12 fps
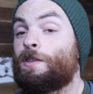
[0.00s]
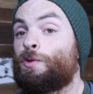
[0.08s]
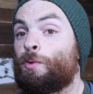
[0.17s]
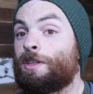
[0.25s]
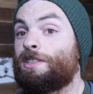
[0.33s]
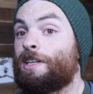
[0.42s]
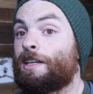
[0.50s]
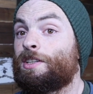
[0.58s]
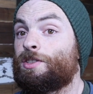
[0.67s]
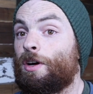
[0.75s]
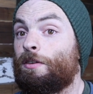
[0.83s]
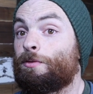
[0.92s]
20
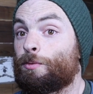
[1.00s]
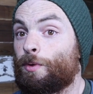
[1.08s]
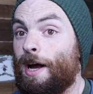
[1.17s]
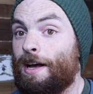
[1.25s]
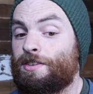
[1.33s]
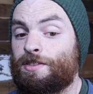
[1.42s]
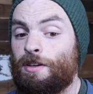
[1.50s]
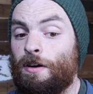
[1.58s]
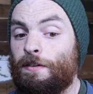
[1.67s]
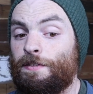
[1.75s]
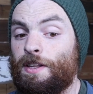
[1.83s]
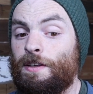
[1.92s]
seconds of rest
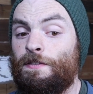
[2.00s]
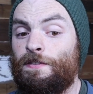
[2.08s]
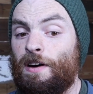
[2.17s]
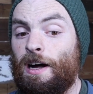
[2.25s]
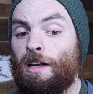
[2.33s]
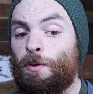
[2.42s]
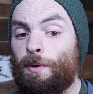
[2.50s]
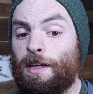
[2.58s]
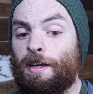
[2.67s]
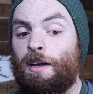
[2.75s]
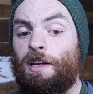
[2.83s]
of the following.